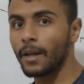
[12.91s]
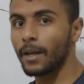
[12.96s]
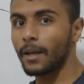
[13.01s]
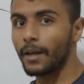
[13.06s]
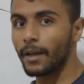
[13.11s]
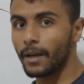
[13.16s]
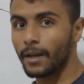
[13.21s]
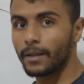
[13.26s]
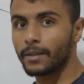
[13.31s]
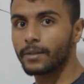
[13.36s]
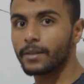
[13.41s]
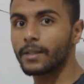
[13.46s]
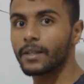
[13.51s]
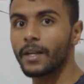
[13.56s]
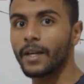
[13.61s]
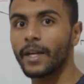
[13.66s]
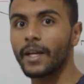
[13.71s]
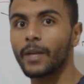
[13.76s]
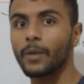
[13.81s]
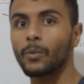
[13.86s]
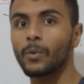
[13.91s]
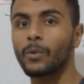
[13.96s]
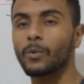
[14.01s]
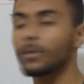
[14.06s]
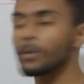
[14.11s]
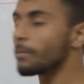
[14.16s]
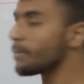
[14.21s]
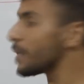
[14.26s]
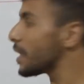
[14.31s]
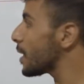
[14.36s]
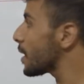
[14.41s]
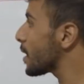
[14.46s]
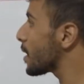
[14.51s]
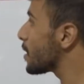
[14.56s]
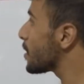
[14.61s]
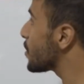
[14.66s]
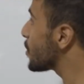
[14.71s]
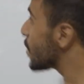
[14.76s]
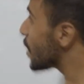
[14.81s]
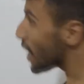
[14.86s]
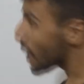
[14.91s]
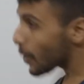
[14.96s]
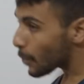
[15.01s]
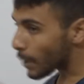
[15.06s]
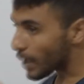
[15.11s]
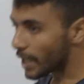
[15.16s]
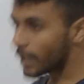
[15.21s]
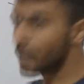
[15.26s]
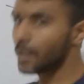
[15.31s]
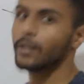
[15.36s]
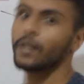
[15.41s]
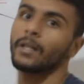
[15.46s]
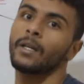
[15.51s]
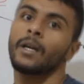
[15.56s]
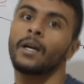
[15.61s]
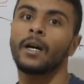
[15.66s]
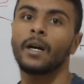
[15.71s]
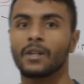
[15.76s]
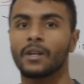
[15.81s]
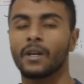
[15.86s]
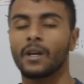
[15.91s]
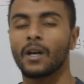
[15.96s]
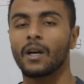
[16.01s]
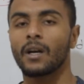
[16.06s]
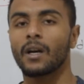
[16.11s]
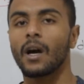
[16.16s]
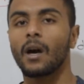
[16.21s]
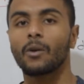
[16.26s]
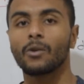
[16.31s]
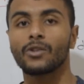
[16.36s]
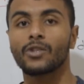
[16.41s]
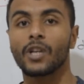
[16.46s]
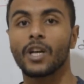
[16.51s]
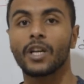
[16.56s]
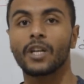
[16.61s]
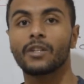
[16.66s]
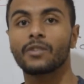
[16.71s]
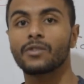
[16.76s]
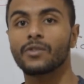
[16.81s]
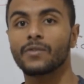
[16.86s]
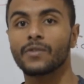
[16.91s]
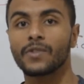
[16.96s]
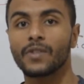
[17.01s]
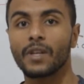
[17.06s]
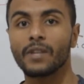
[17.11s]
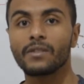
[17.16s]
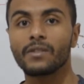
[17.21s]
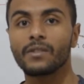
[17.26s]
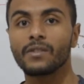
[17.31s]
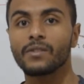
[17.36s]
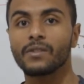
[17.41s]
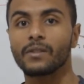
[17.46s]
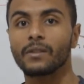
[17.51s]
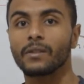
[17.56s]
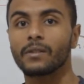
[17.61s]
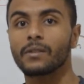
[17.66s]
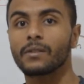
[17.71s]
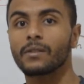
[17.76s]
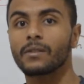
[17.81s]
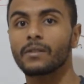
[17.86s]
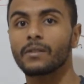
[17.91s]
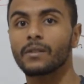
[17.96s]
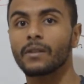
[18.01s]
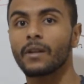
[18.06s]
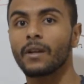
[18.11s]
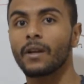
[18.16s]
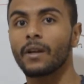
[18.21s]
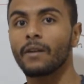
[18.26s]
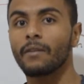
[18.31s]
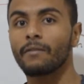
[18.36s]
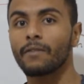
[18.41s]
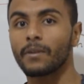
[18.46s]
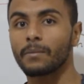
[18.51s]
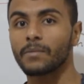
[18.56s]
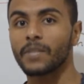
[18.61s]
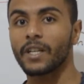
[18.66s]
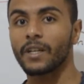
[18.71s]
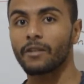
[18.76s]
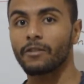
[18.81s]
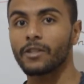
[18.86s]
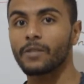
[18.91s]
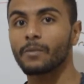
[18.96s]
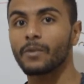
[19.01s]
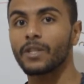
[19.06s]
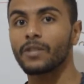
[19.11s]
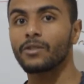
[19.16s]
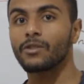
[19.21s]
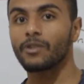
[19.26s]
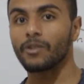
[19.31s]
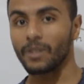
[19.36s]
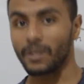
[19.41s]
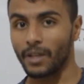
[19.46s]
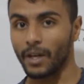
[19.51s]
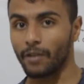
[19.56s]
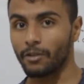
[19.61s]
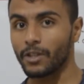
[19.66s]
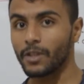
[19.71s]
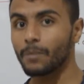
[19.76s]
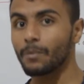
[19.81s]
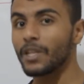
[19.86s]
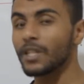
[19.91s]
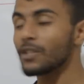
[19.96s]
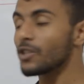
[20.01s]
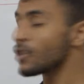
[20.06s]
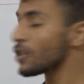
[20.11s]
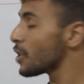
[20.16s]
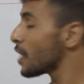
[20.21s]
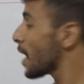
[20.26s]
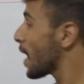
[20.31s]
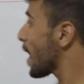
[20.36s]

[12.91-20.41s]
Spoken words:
And today we will be continuing our change of sentences from direct speech to indirect speech.